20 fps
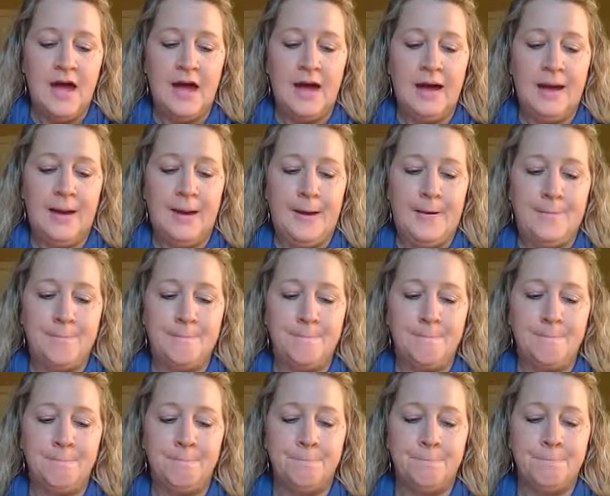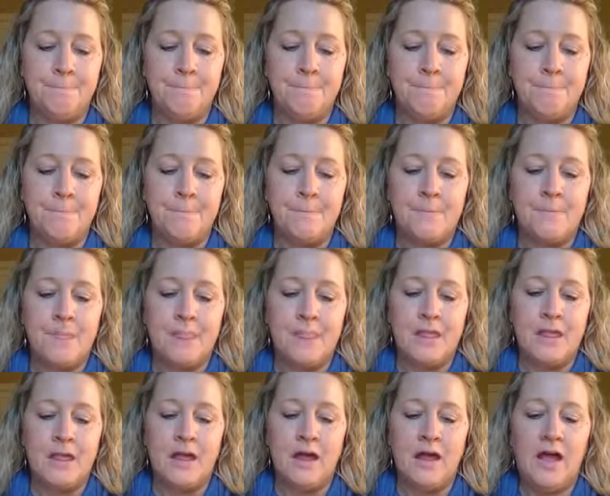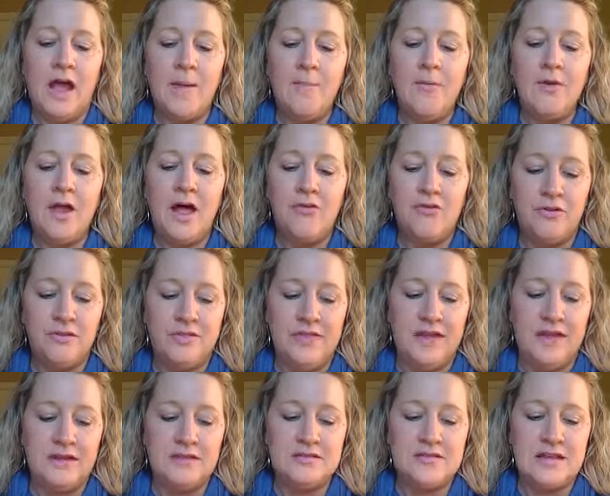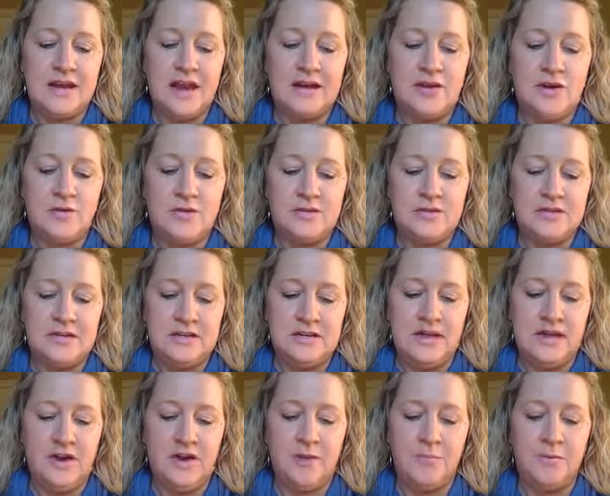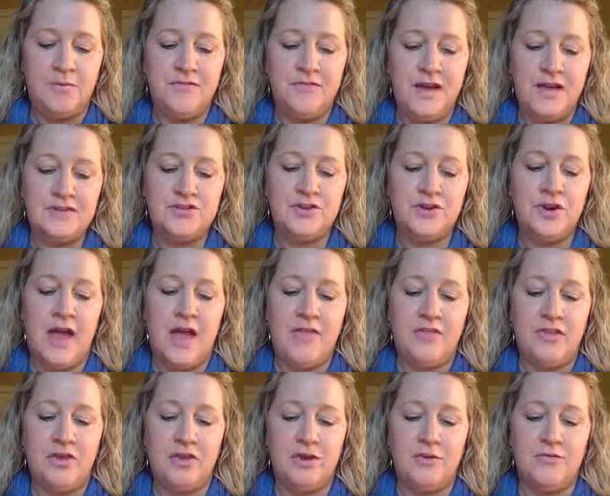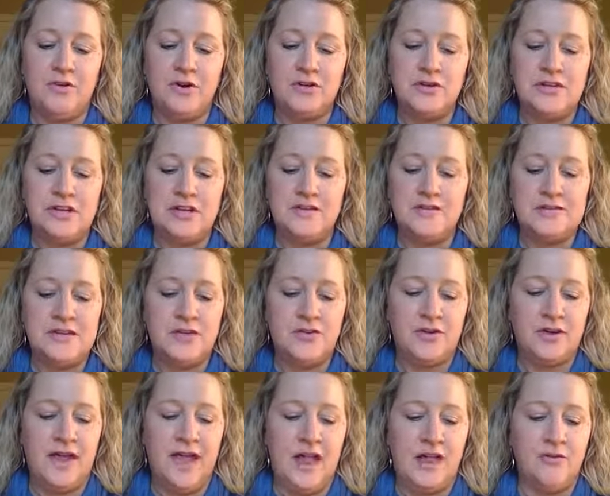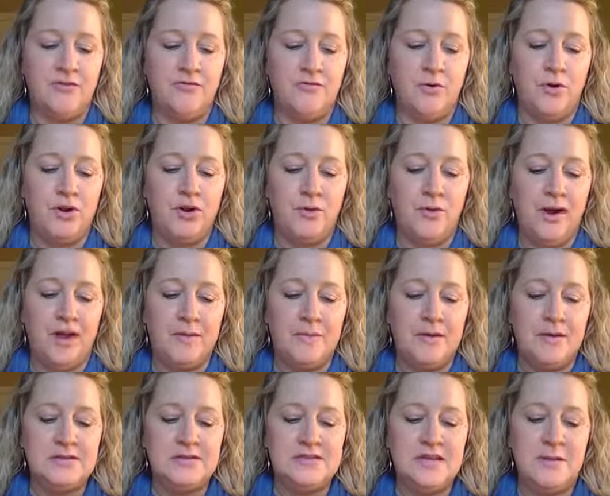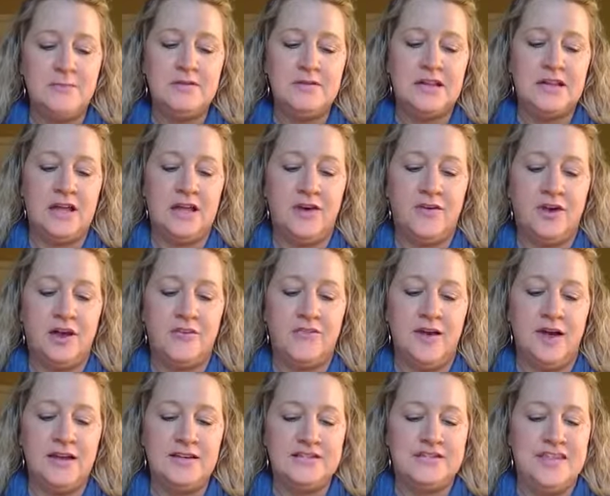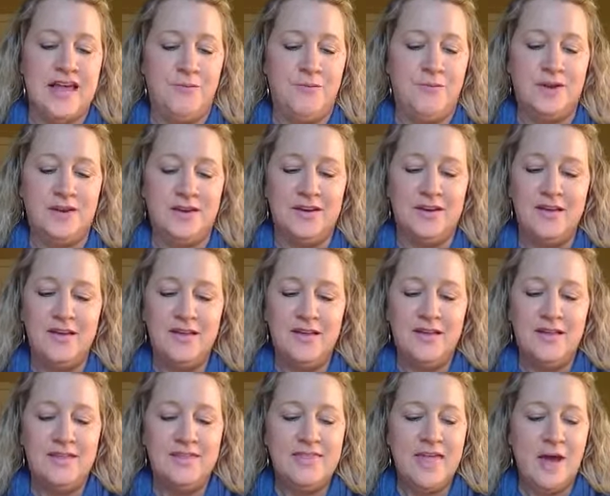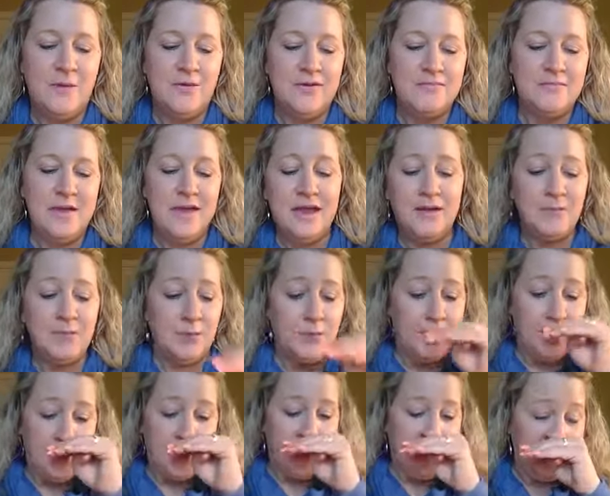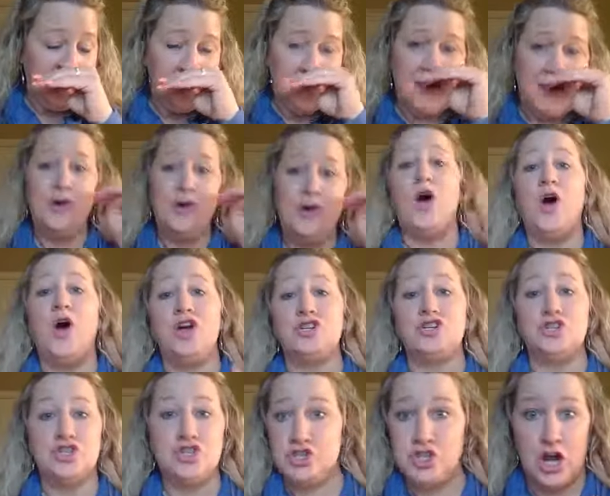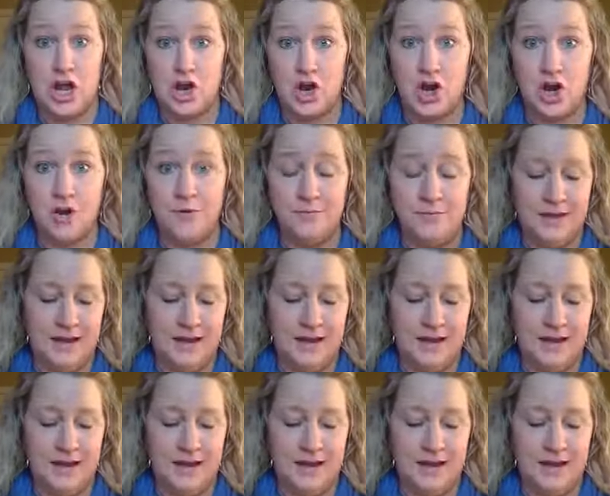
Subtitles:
A couple other things that I noticed in here. A professor at the University of Southern California recommends some decluttering advice that would make Marie Kondo shudder.